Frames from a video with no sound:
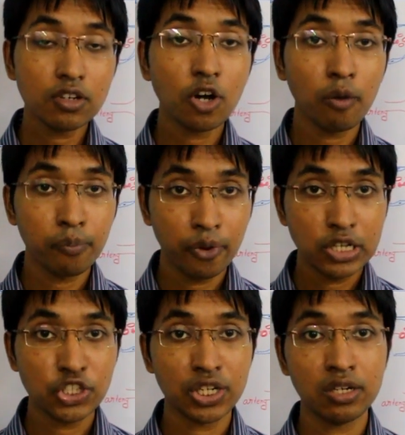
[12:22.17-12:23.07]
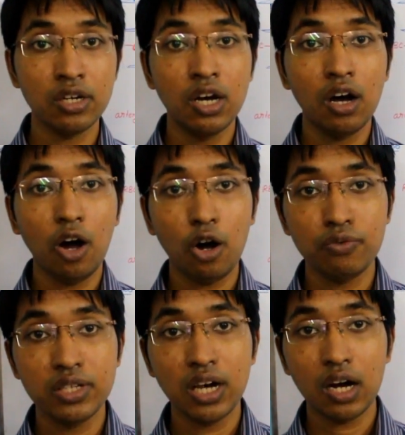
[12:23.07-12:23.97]
compression
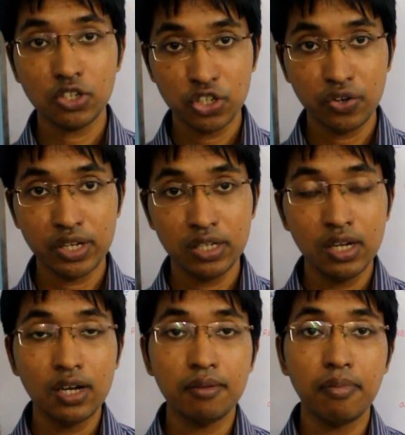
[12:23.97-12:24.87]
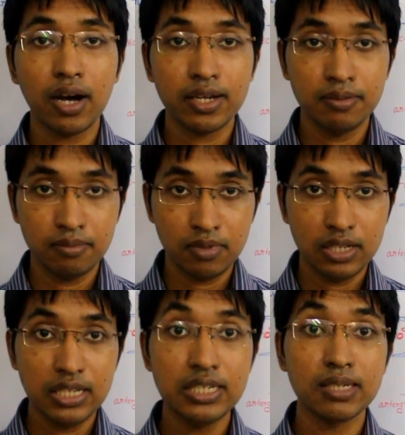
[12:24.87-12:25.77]
of the artery by
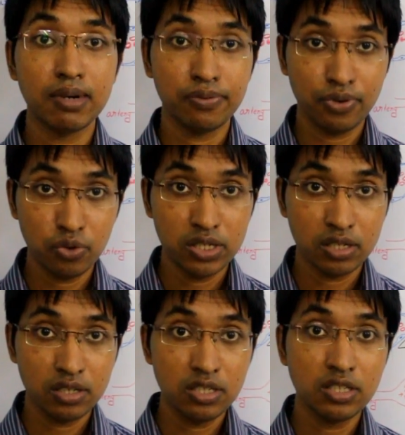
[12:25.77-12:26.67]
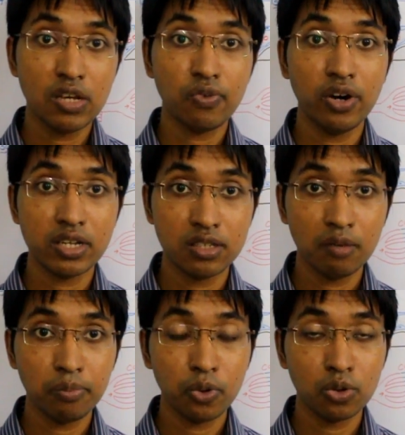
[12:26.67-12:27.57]
edema fluid. Say for
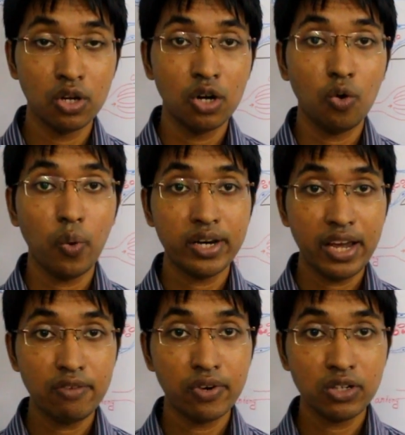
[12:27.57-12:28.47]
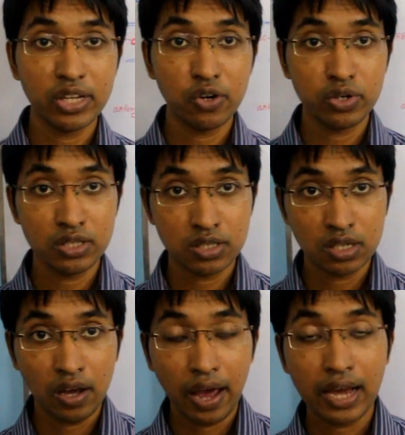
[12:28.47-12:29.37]
example, whenever there is
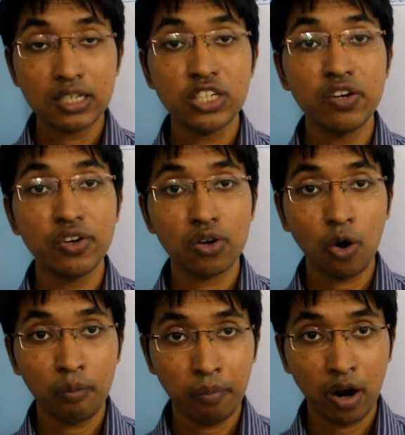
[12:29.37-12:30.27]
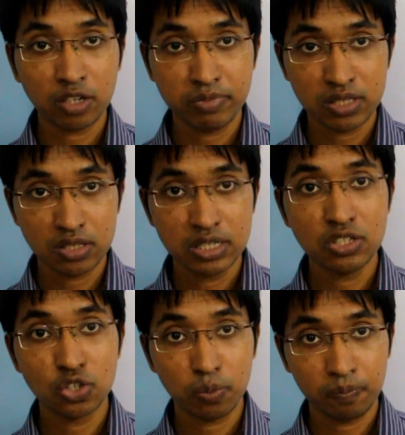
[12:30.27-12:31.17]
anterior compartment
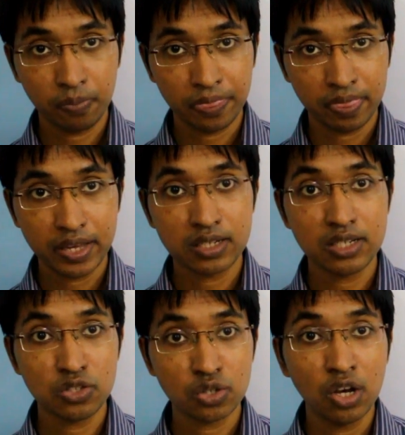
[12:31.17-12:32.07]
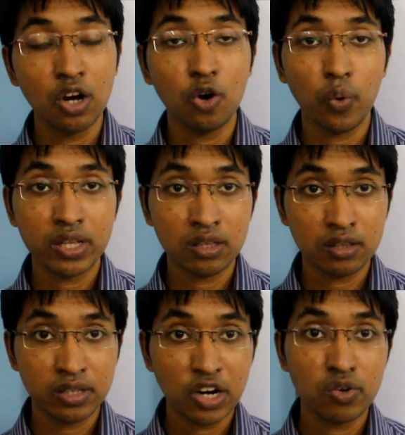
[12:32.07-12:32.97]
syndrome, that is
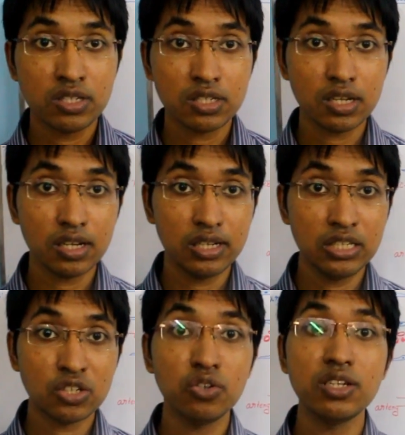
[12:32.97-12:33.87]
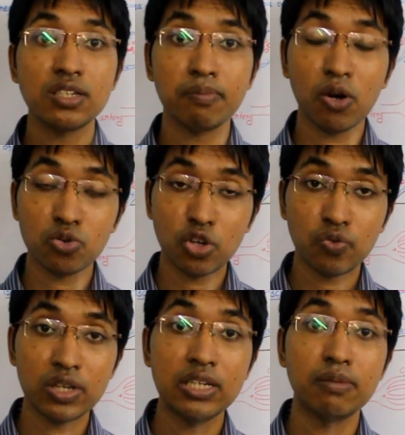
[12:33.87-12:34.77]
when there is increased amount
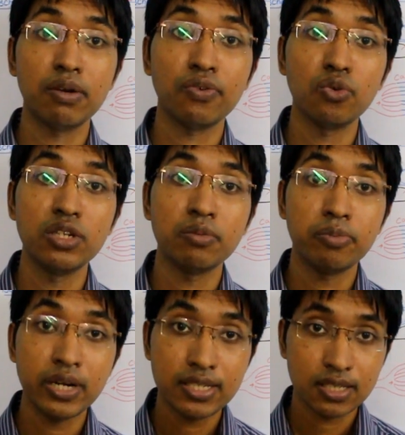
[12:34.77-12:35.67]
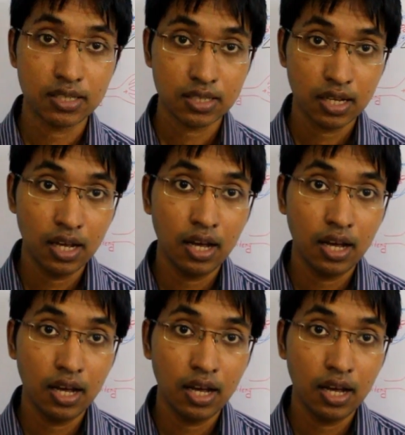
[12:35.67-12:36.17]
of edema fluid present